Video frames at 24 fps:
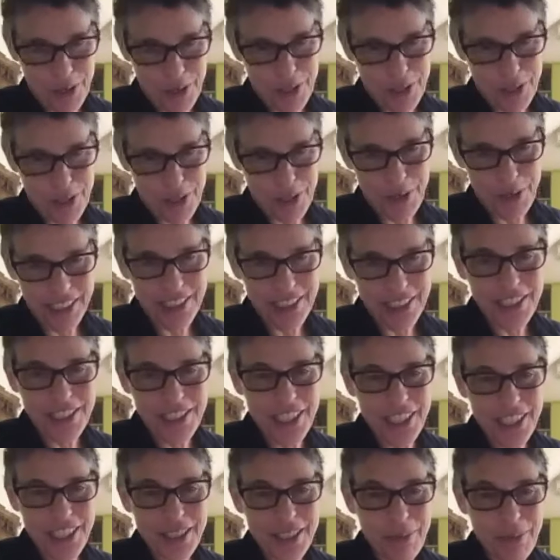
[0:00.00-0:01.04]
the possibility
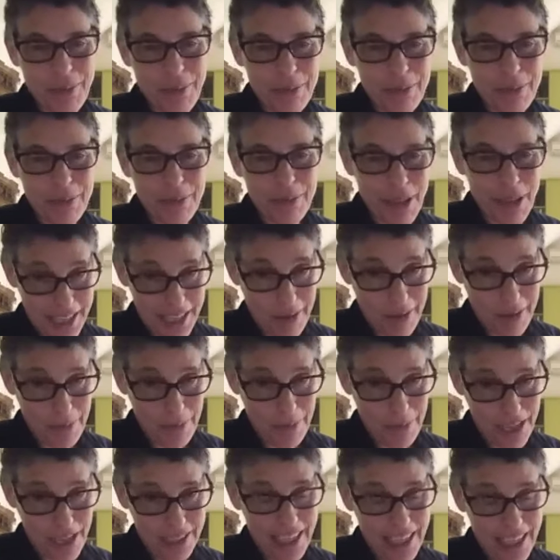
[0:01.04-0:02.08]
that CDs might make a
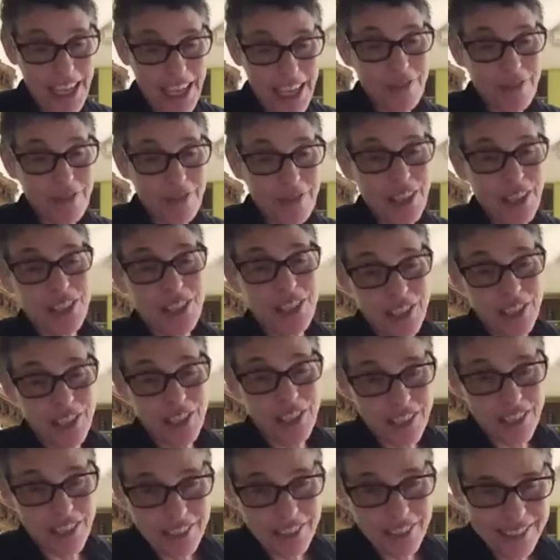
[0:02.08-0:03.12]
comeback, even if
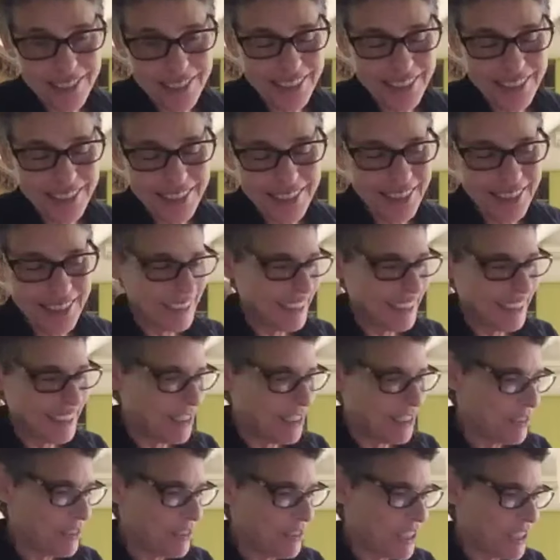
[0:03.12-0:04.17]
it's,
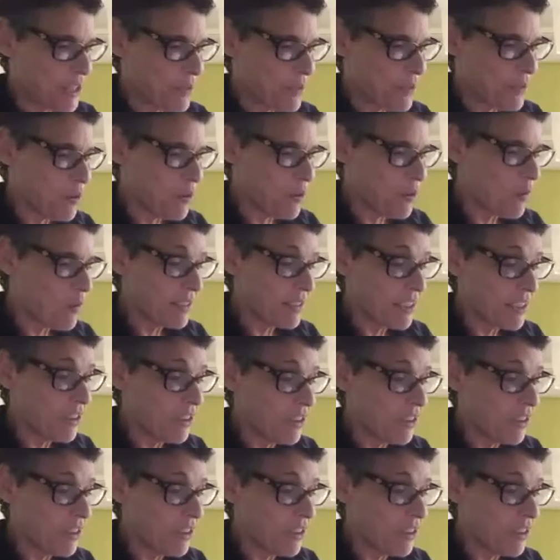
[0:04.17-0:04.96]
in a small way.